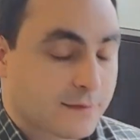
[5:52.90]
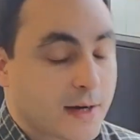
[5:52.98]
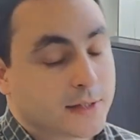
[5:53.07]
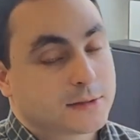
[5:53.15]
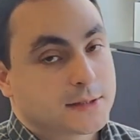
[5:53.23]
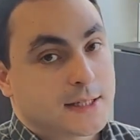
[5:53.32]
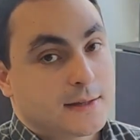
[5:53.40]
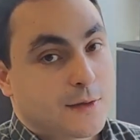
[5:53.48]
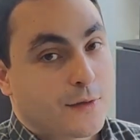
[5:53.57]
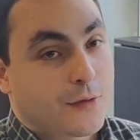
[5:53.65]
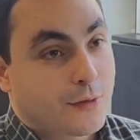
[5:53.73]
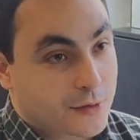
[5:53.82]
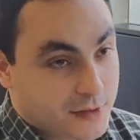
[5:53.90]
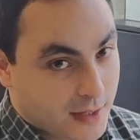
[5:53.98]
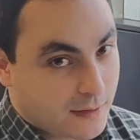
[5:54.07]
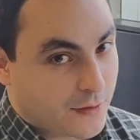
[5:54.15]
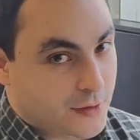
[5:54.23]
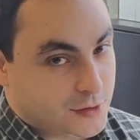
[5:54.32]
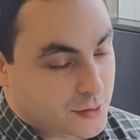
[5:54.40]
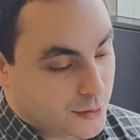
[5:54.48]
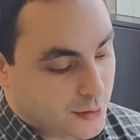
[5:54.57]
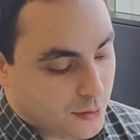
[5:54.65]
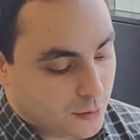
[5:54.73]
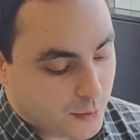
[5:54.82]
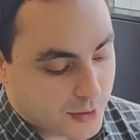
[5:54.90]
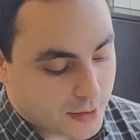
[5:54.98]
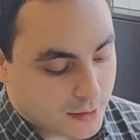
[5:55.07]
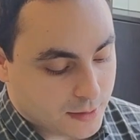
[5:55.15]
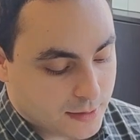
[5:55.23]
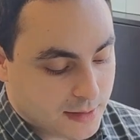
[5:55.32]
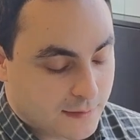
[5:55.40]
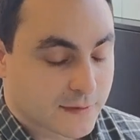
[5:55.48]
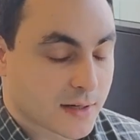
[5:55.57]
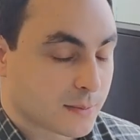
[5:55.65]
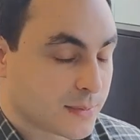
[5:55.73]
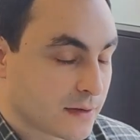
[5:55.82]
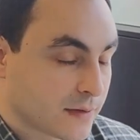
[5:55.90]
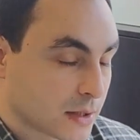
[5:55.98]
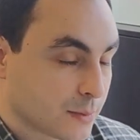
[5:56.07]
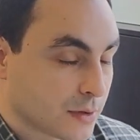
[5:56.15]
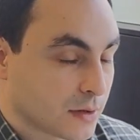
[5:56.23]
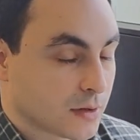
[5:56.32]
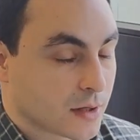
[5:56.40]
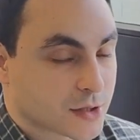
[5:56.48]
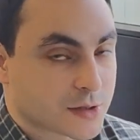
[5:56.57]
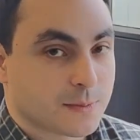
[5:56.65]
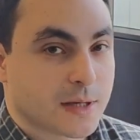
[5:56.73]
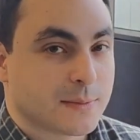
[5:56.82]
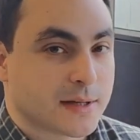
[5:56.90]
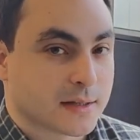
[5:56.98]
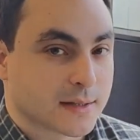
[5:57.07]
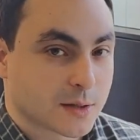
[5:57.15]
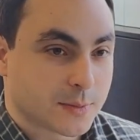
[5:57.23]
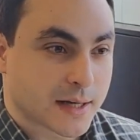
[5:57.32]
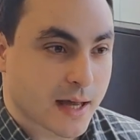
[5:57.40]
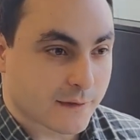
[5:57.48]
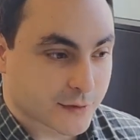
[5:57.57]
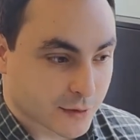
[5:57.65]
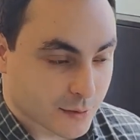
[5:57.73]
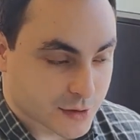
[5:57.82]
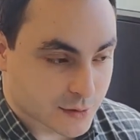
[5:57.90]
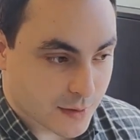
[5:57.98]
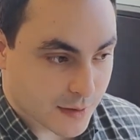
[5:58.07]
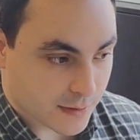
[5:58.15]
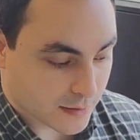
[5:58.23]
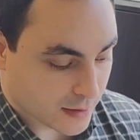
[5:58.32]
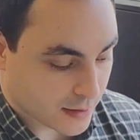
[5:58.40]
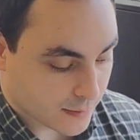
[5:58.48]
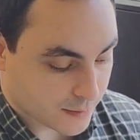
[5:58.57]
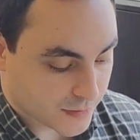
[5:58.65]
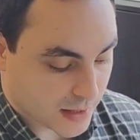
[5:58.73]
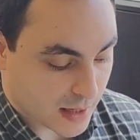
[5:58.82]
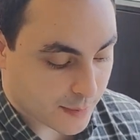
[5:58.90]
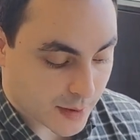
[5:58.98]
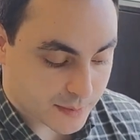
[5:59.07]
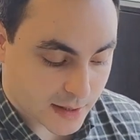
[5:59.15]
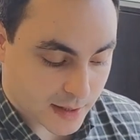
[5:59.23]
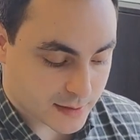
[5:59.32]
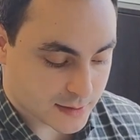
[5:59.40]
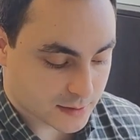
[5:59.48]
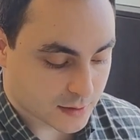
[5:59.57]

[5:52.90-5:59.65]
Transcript: Finally, the 13th circle will, if not be available launch, maybe a little bit afterwards with um, app updates.